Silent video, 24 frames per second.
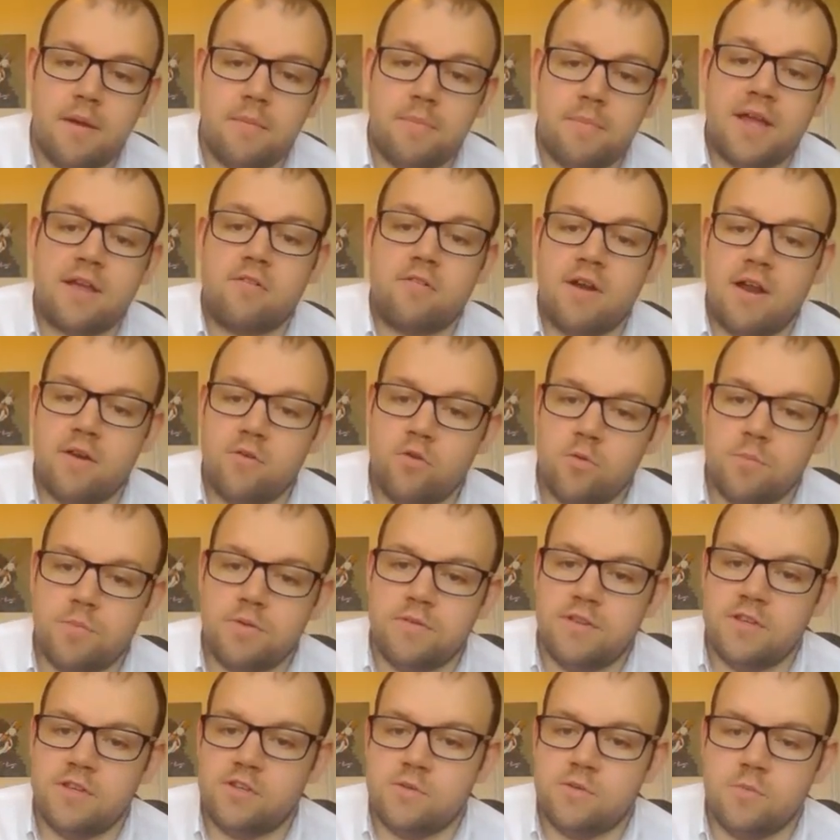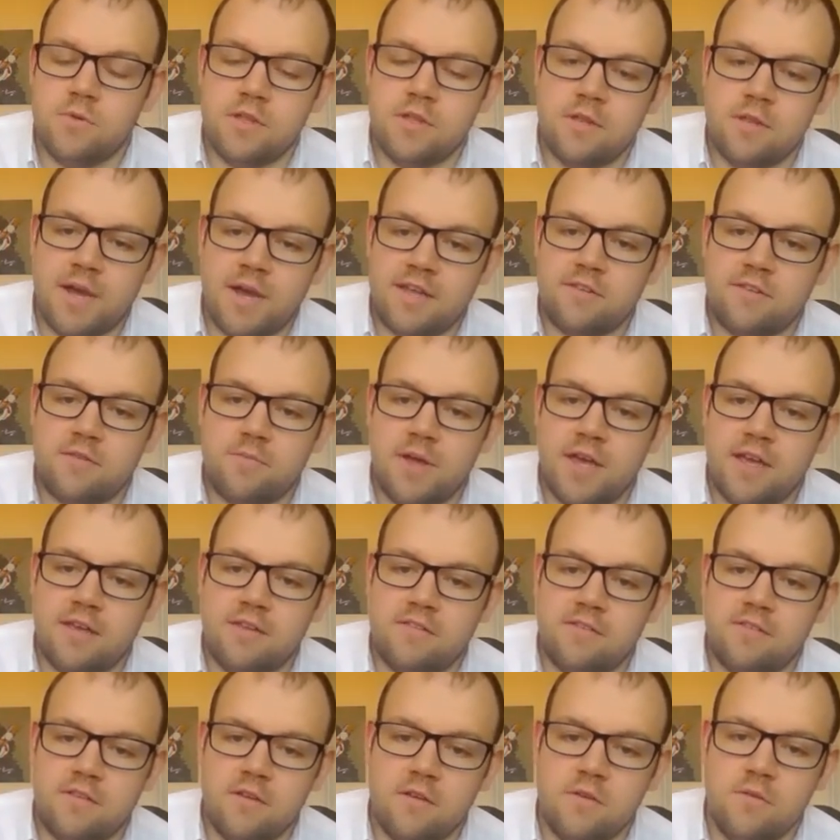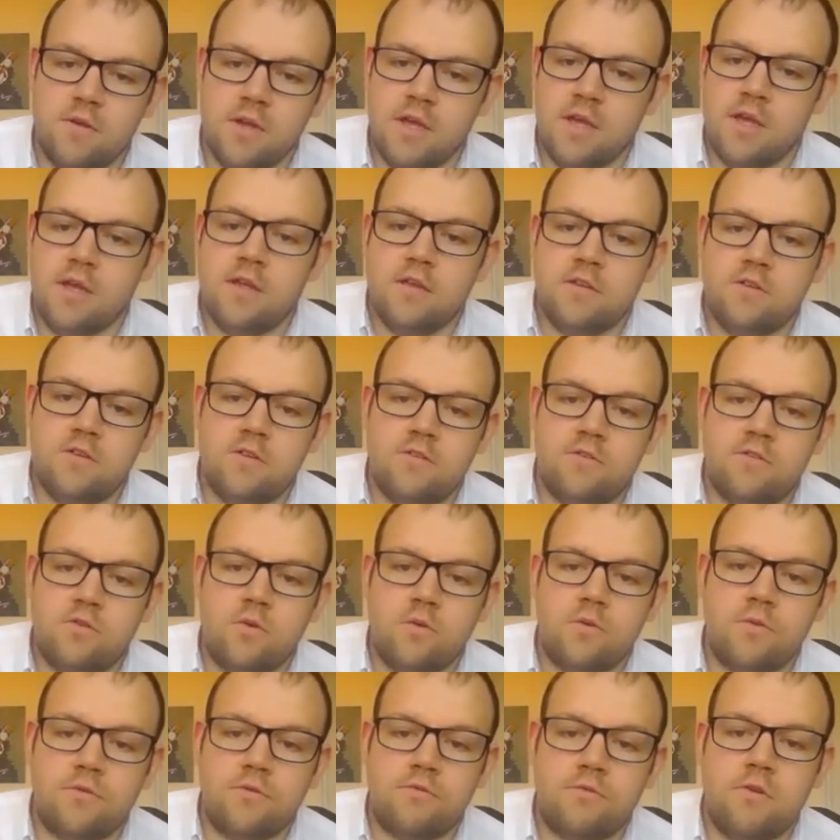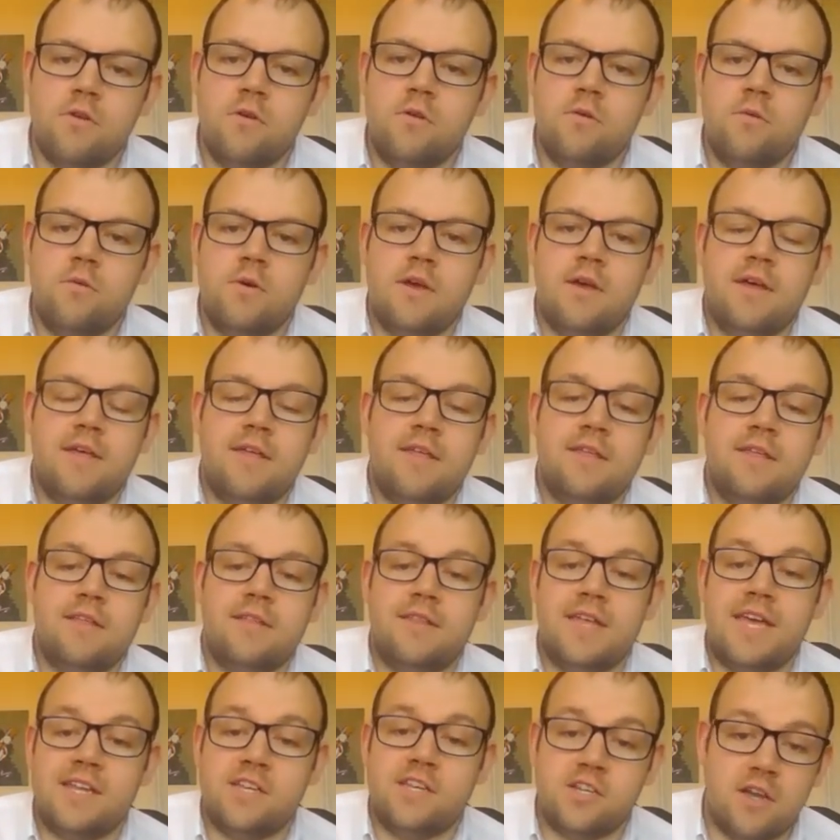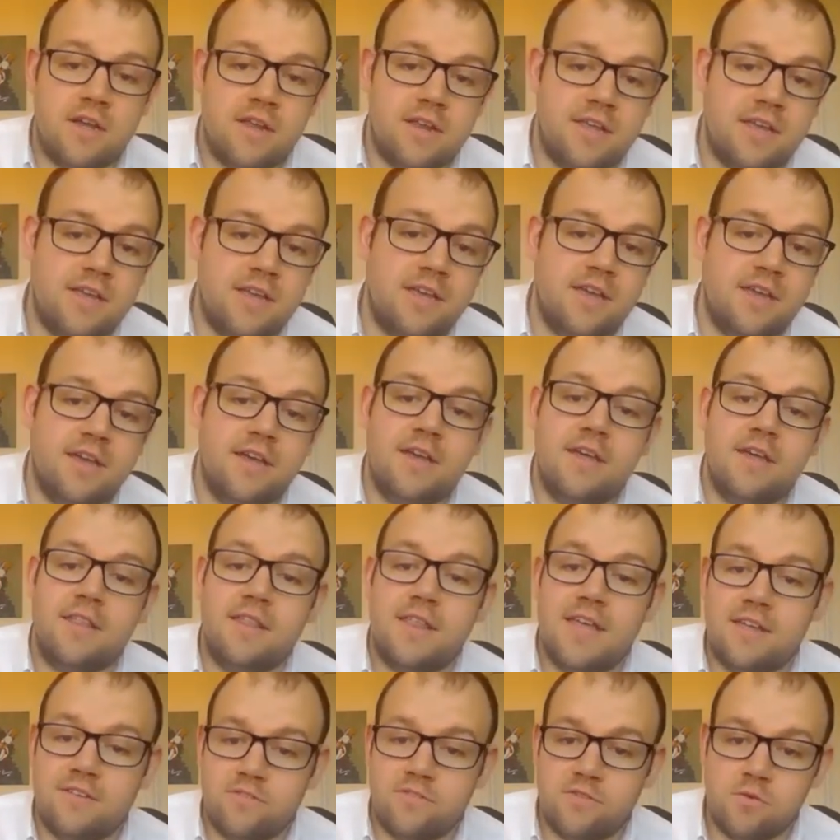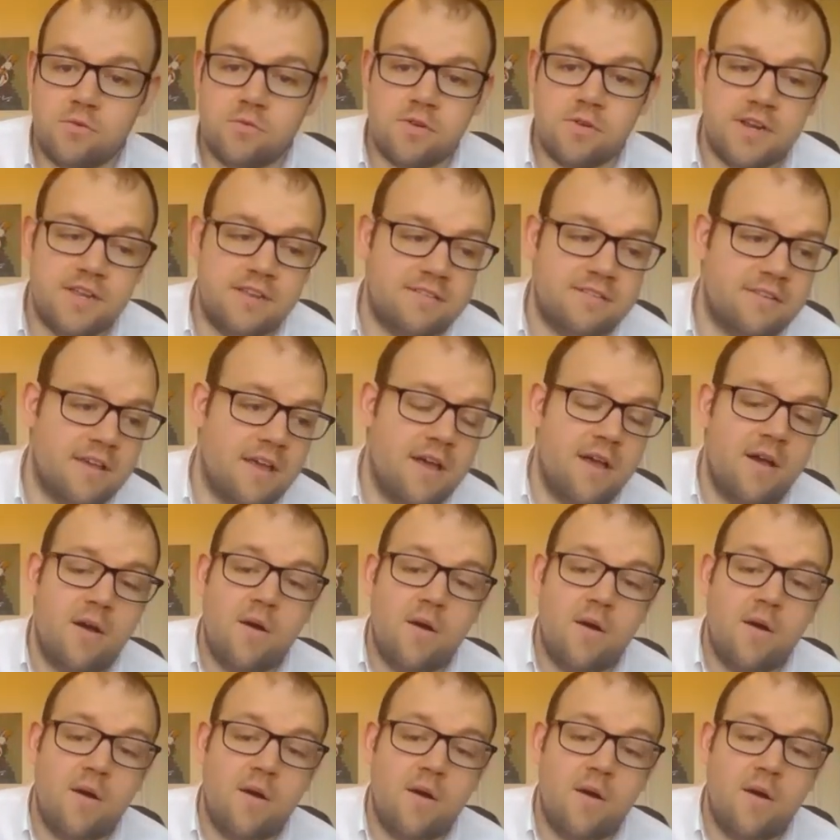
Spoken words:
background or position within the Matt space, to just talk through their journey, their stories,